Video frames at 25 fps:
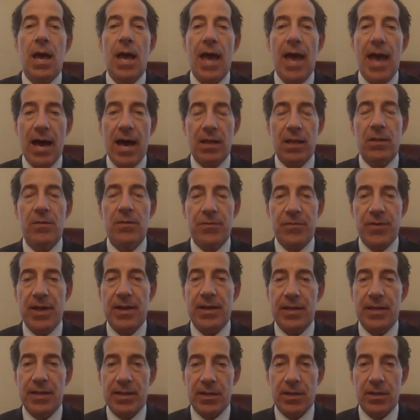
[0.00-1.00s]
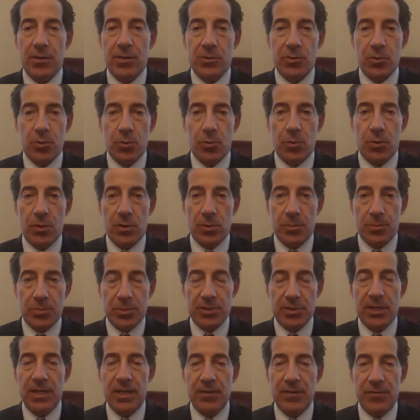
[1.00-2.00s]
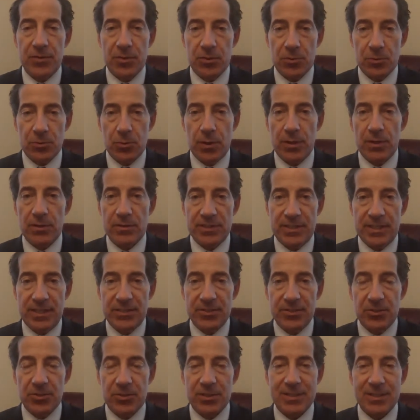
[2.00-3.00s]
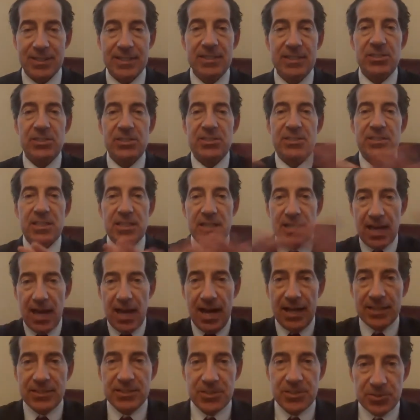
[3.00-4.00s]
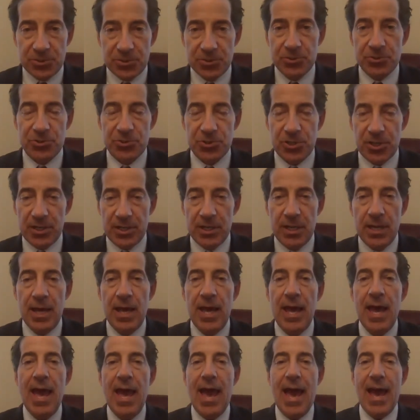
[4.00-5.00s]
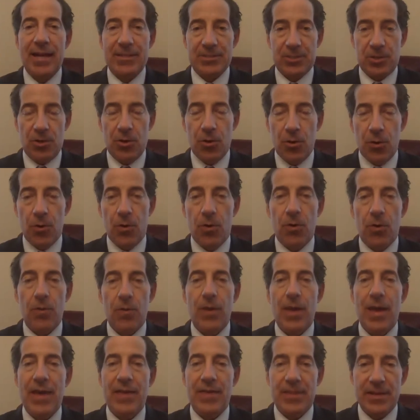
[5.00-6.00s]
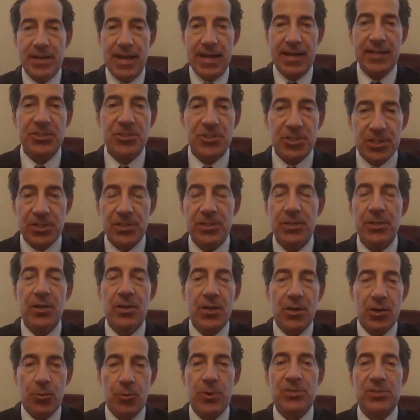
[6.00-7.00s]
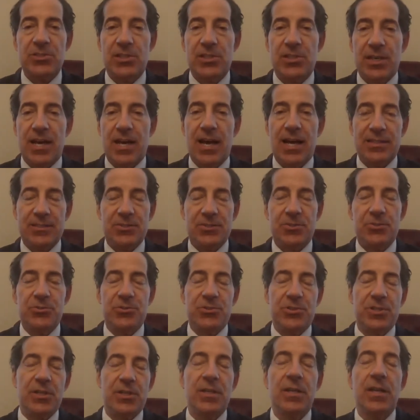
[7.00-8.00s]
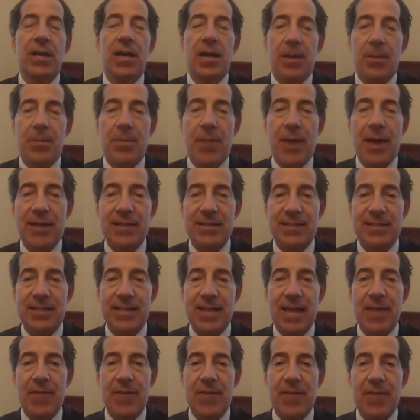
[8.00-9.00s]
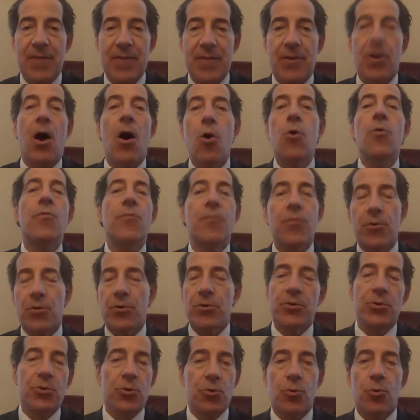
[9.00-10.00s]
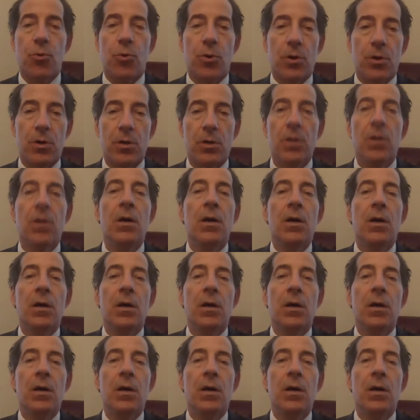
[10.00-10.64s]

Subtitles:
elevating your belief, your loyalty, and your allegiance to the Constitution as a whole and the nation which the Constitution binds together over your